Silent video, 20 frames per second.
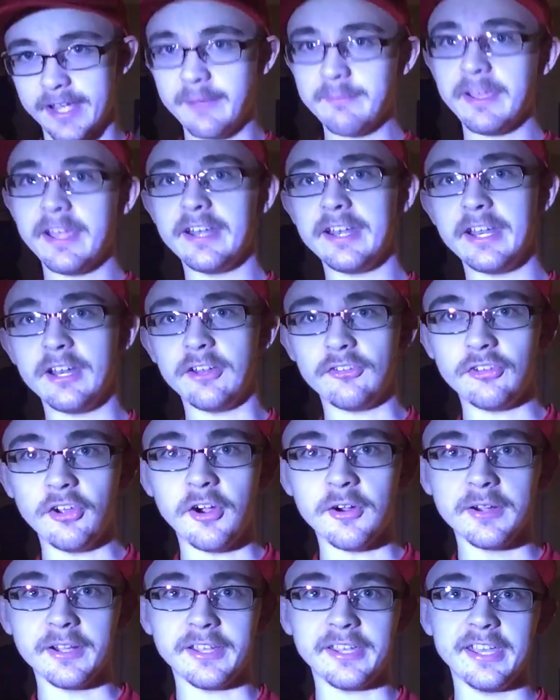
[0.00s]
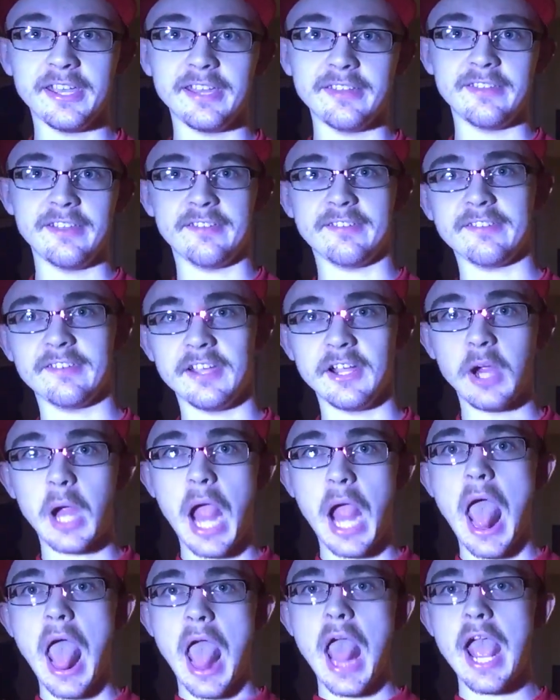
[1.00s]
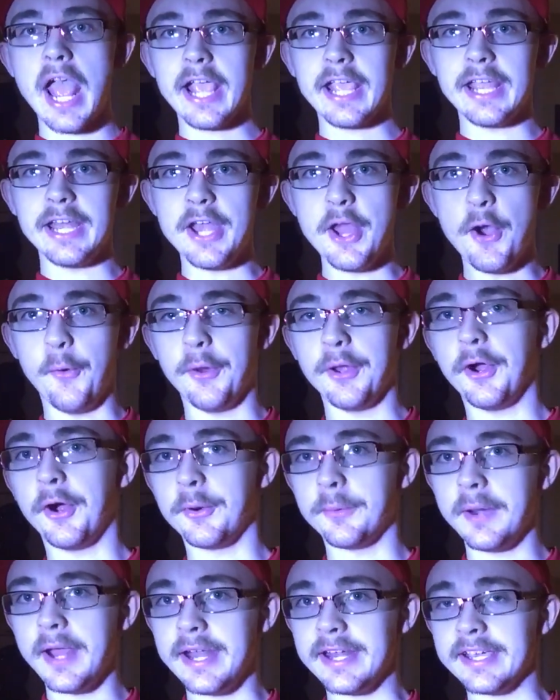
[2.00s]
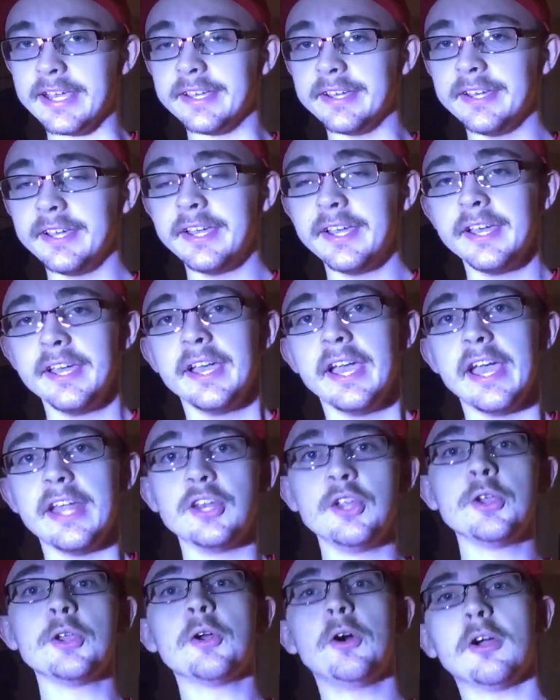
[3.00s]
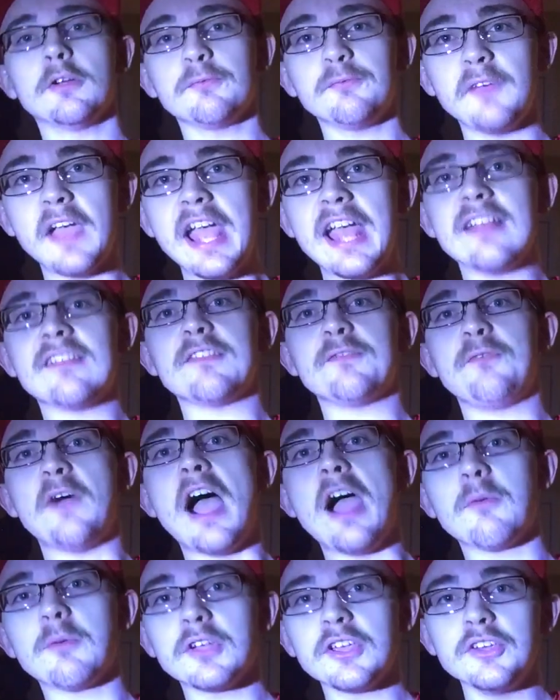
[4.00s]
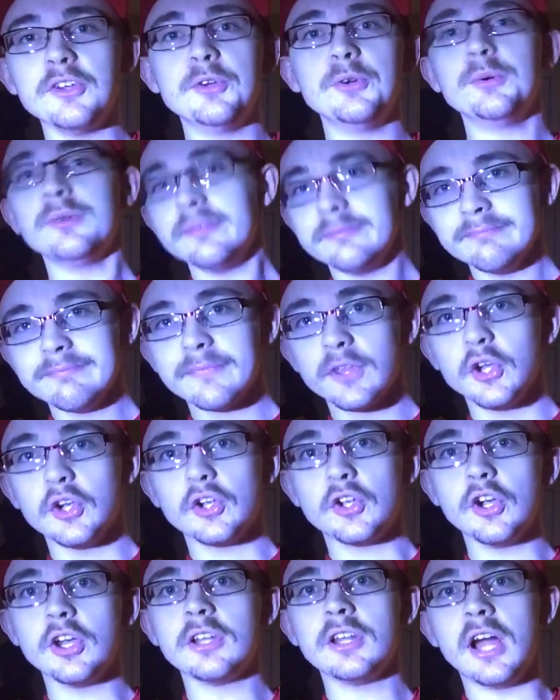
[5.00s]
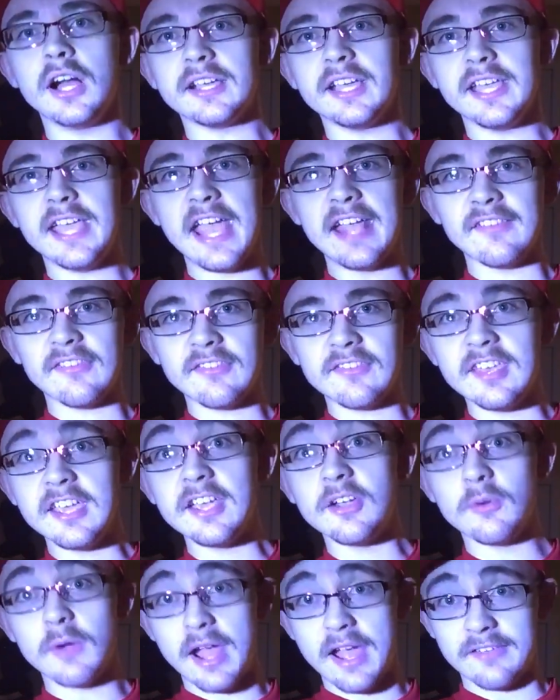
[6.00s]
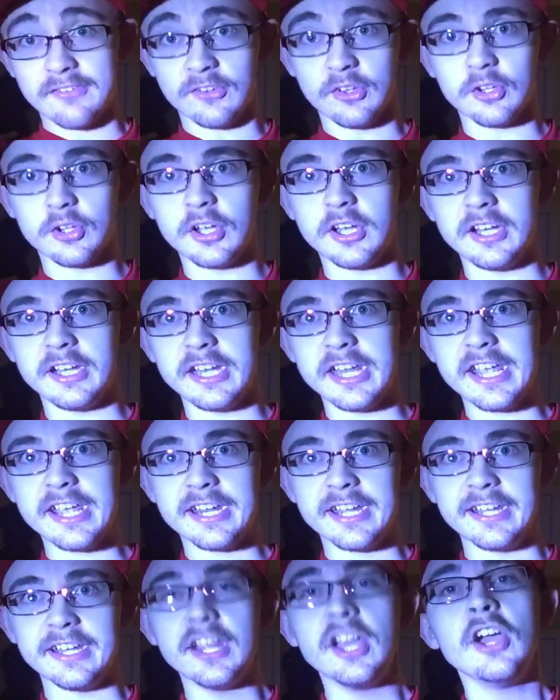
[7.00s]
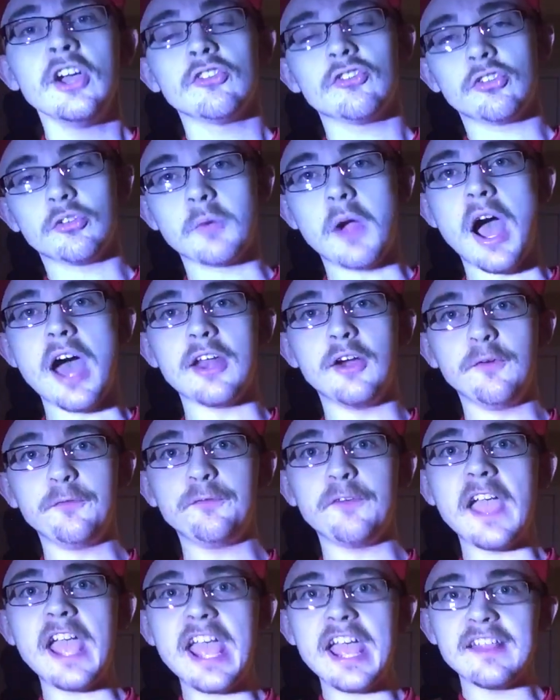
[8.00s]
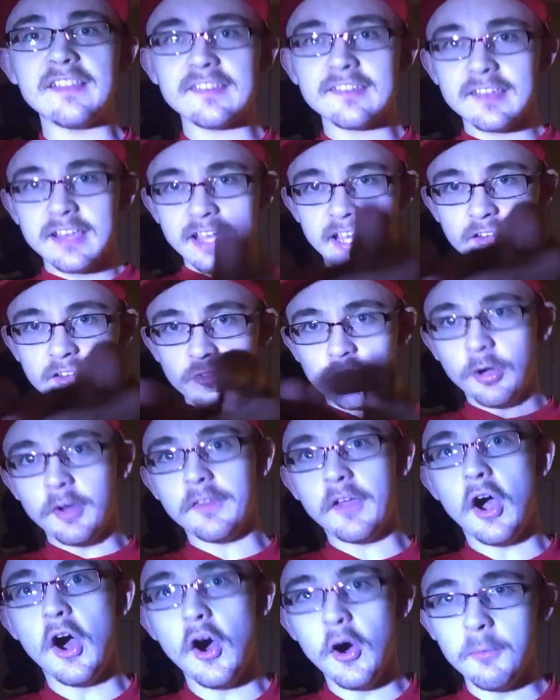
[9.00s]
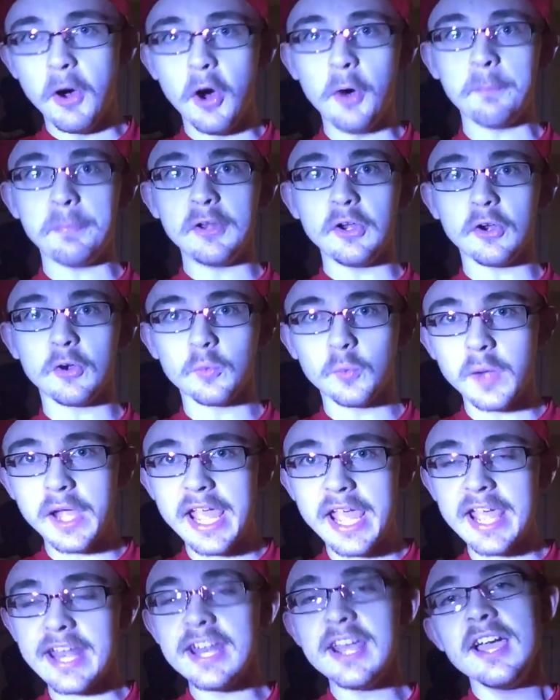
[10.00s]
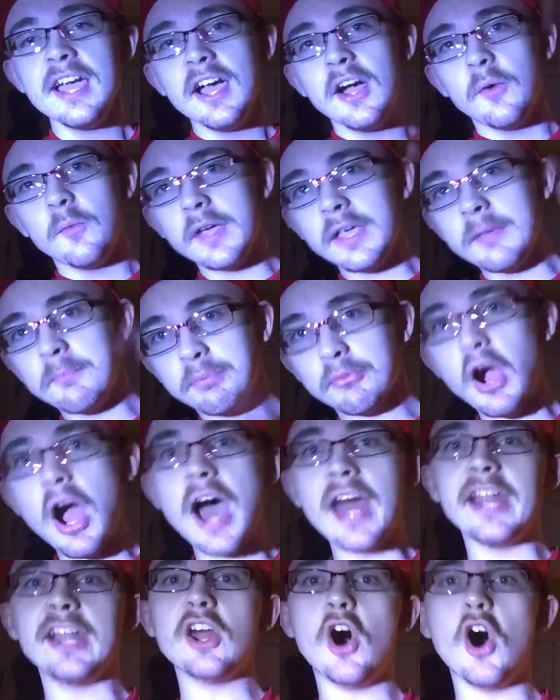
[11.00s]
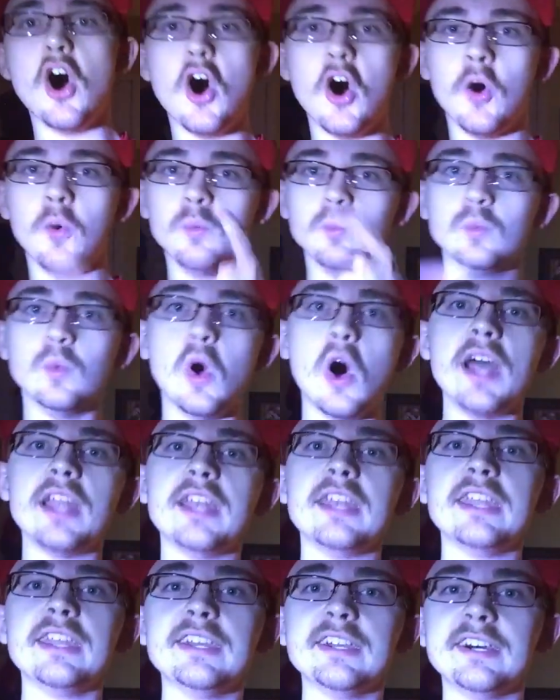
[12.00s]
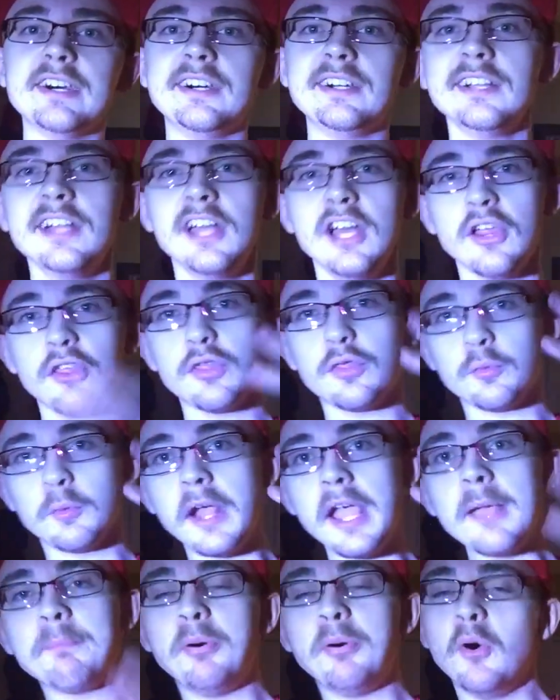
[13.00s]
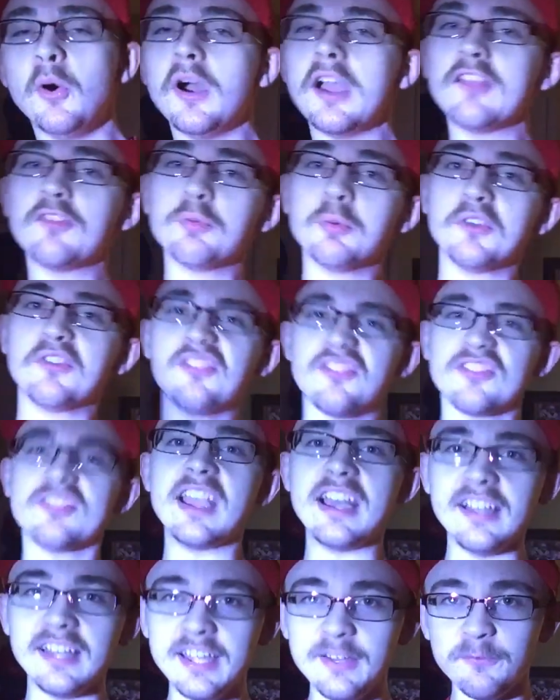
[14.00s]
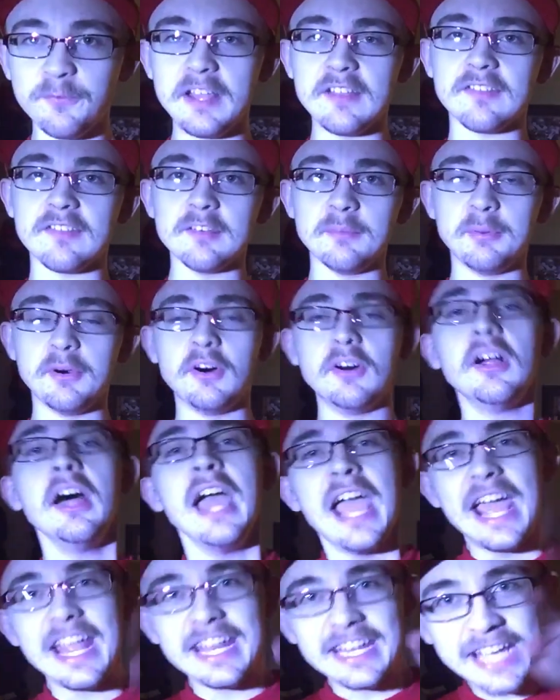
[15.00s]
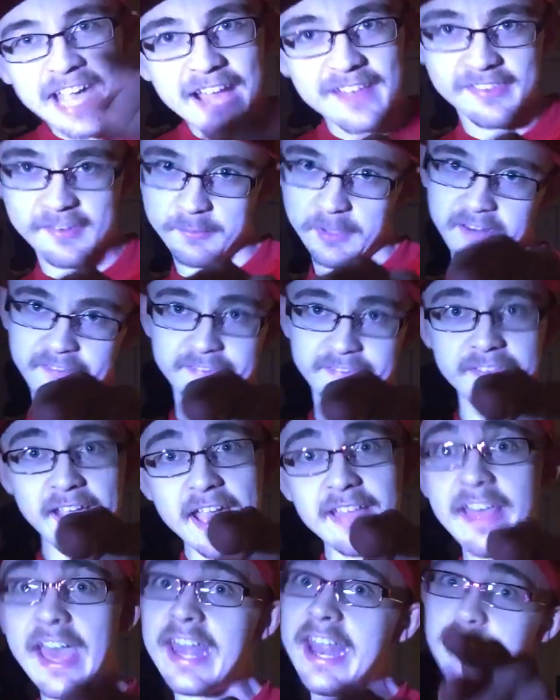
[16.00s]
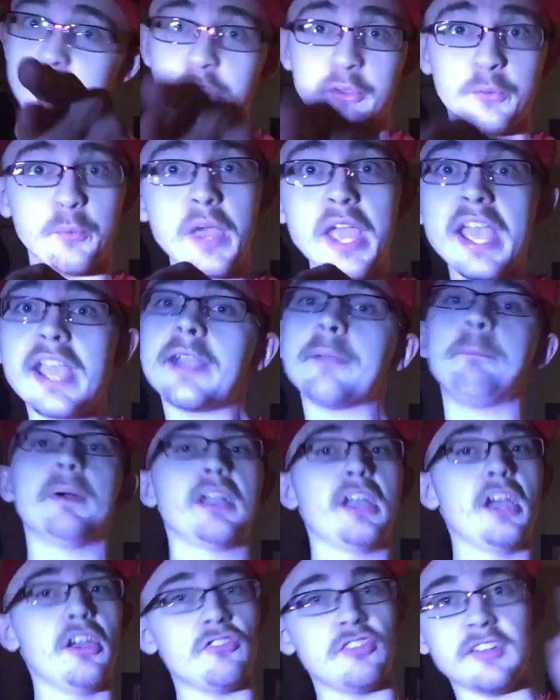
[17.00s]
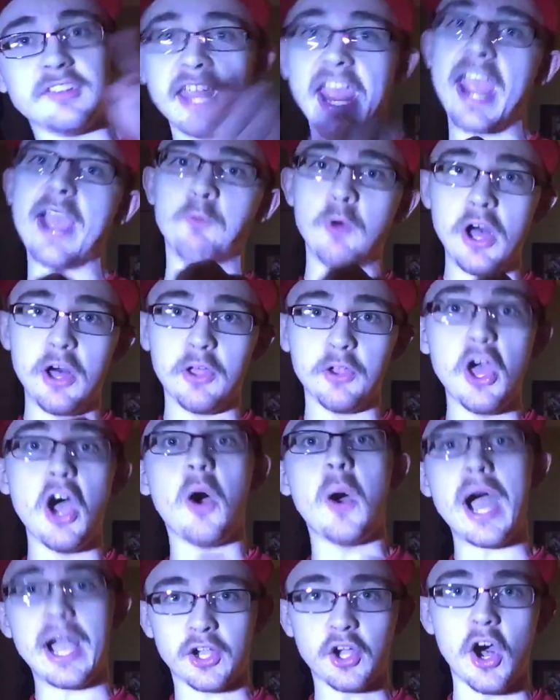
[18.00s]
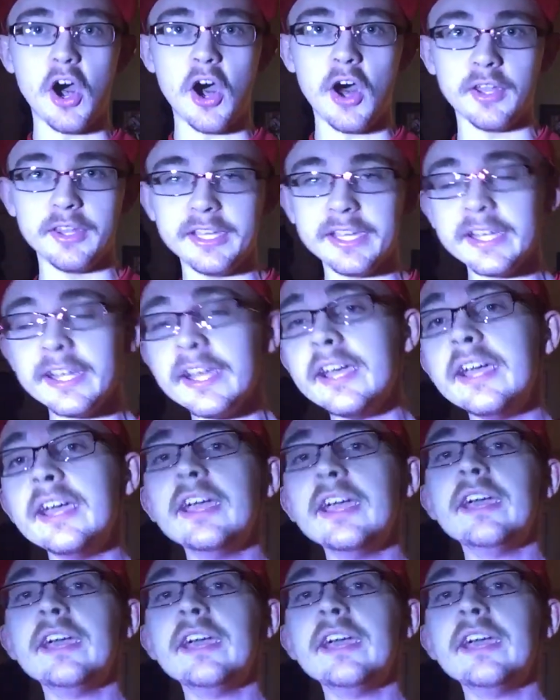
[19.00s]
I'm getting an Achara kit this year. You know it already. New York fans, if I were you, good luck against Tigres. You're going to need it. Toronto fans, enjoy the home opener win. We brought it home 1 0, three points. We're still invincible. And yes, I'm going to say that every week because you damn well know I called it.